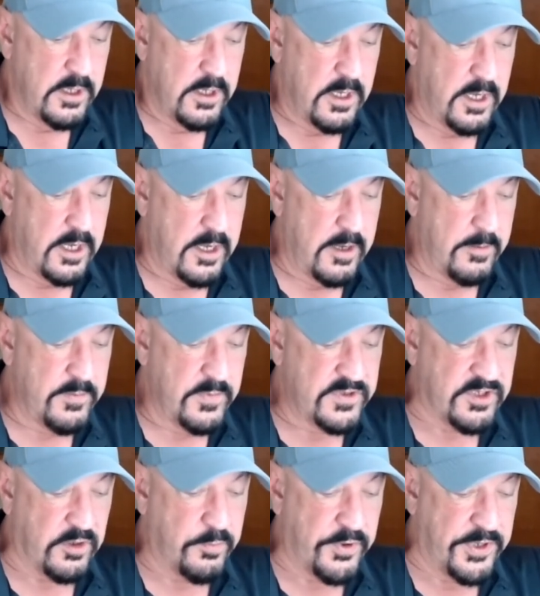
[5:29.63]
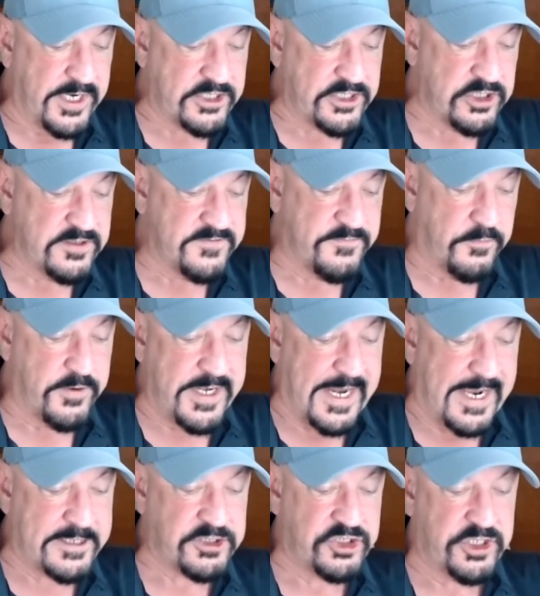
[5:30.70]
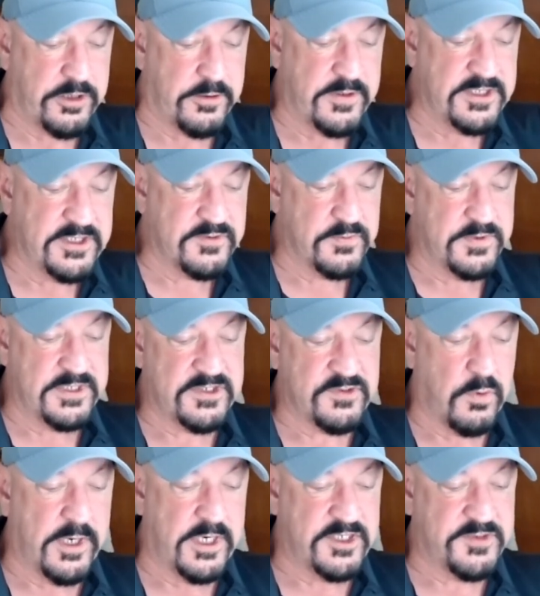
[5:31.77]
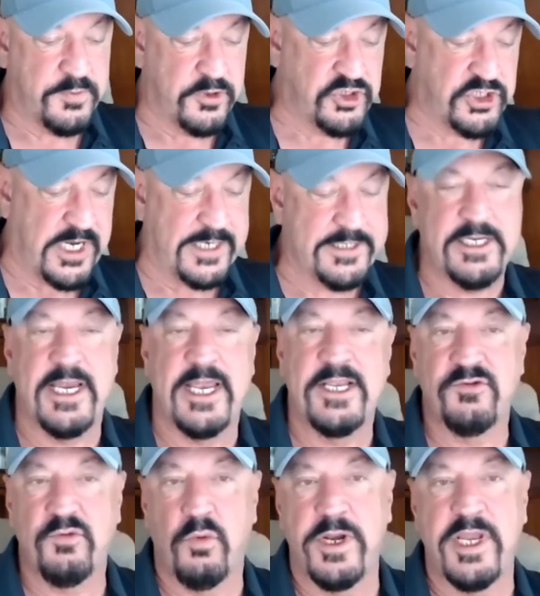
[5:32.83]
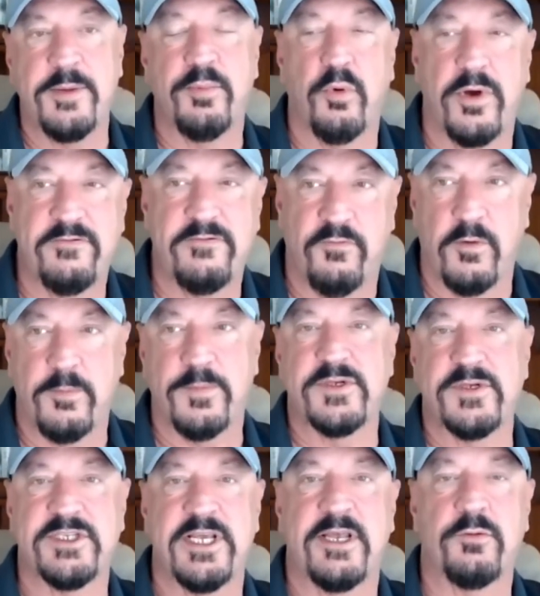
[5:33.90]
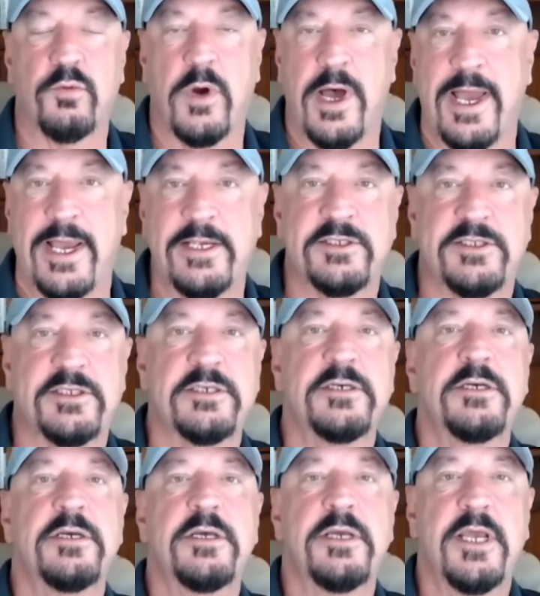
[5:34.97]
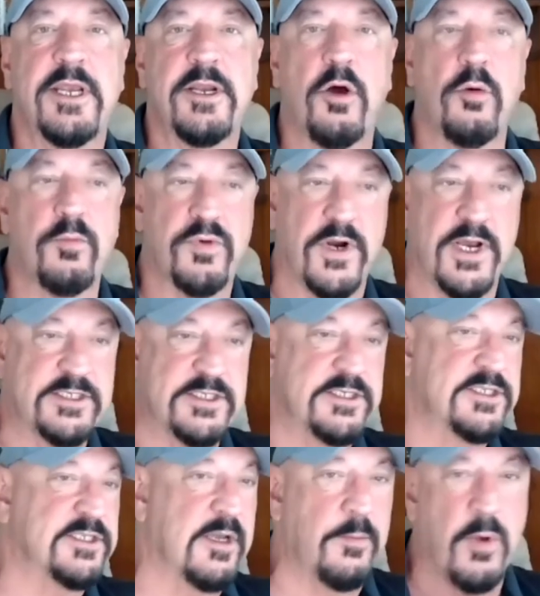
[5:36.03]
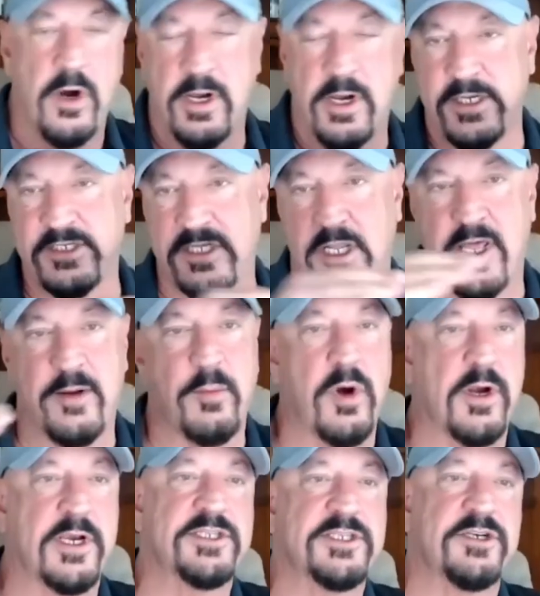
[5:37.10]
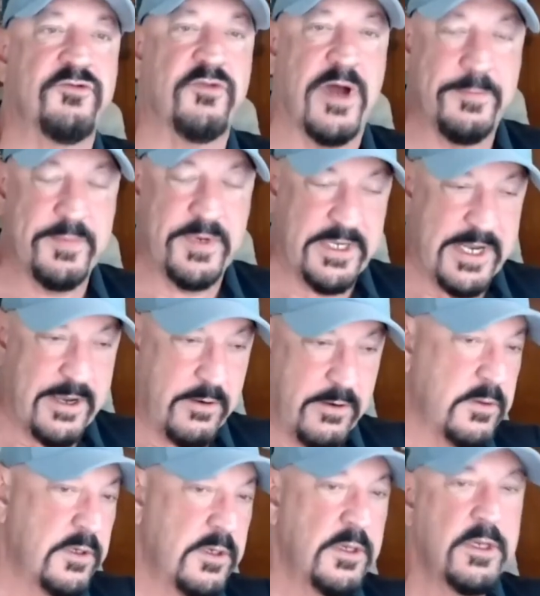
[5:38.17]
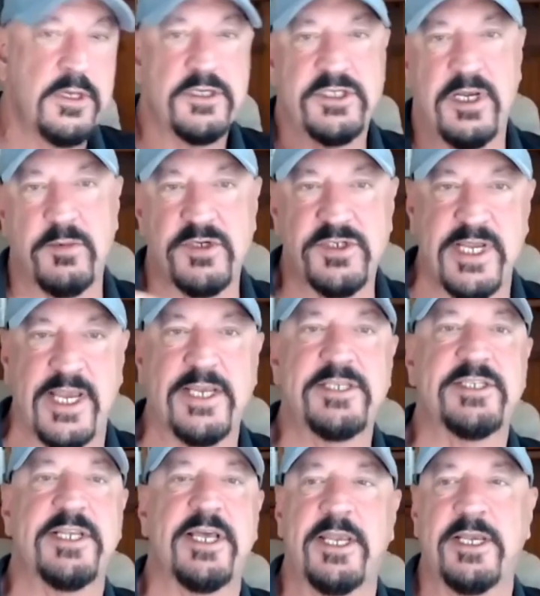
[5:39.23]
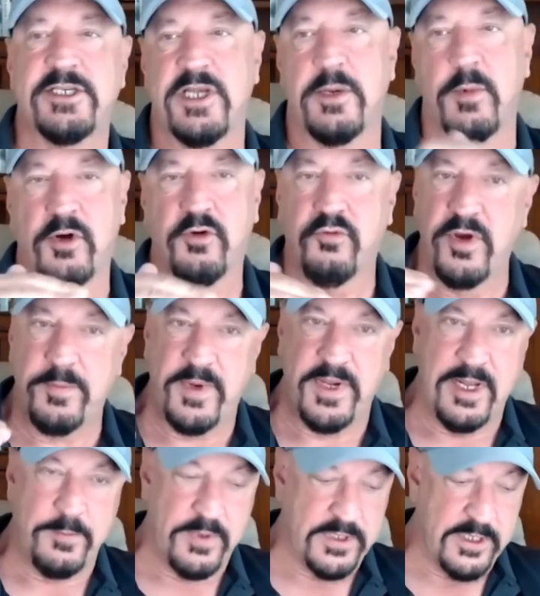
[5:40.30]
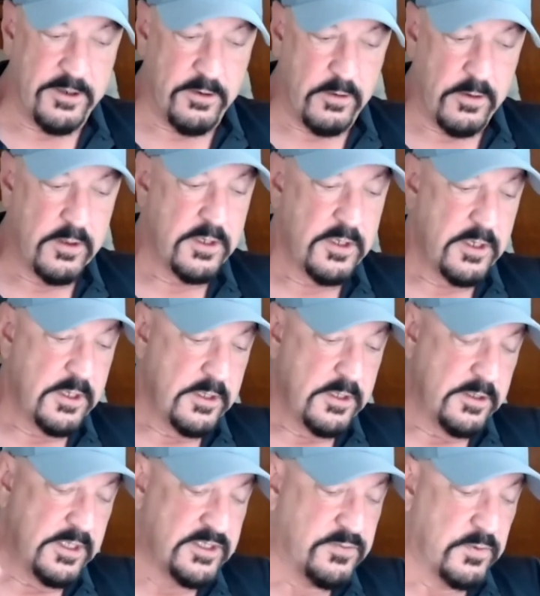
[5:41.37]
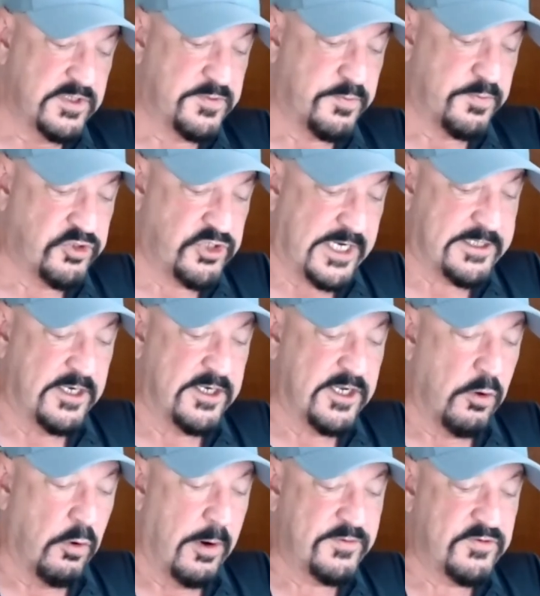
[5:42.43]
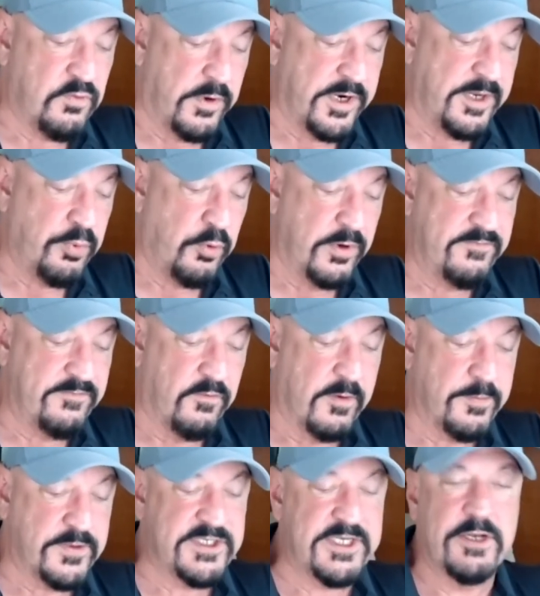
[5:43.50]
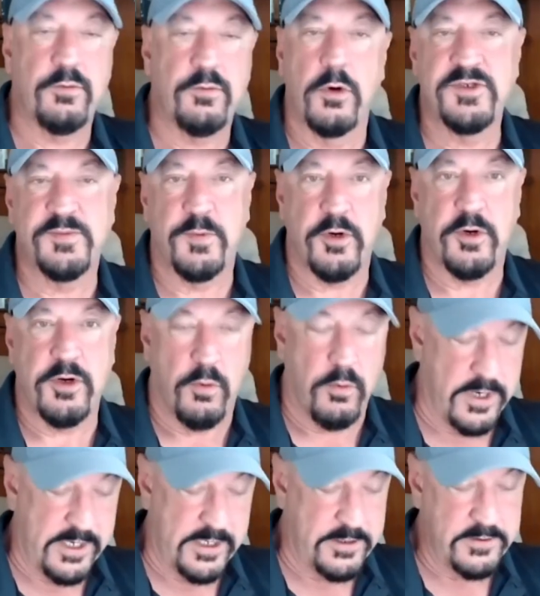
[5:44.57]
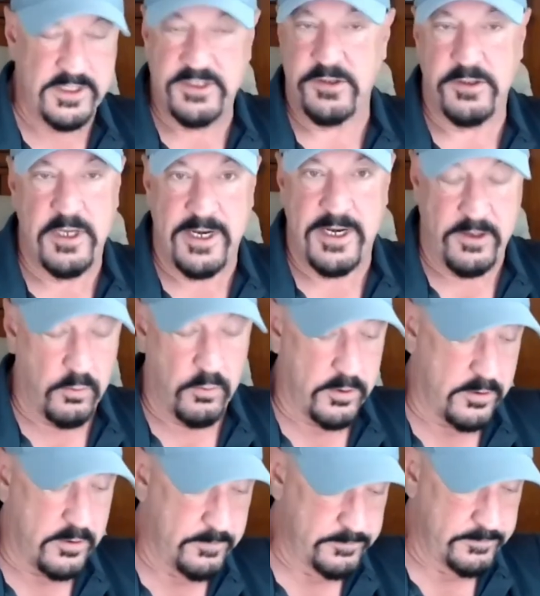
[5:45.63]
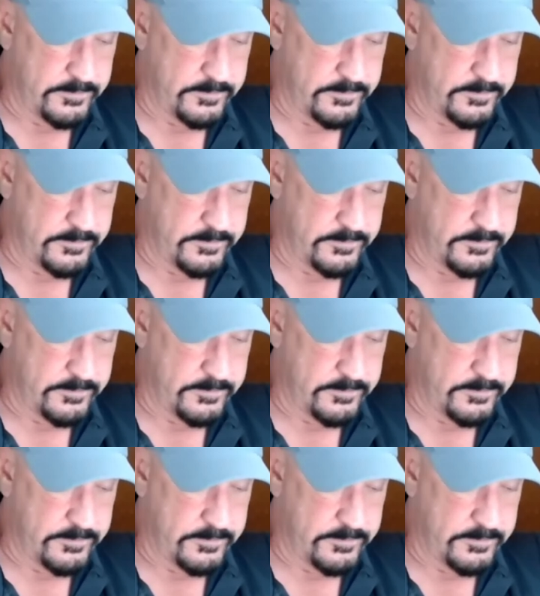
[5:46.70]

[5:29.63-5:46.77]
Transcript: Um, so predictions for the next year, this, this one is projecting a twenty point four percent rise in home prices. Some markets, a lot of markets are dropping now. Some are staying steady. Some are creeping up a little. This one's projected to go up twenty point four percent. Roseburg, Oregon. These are not in order.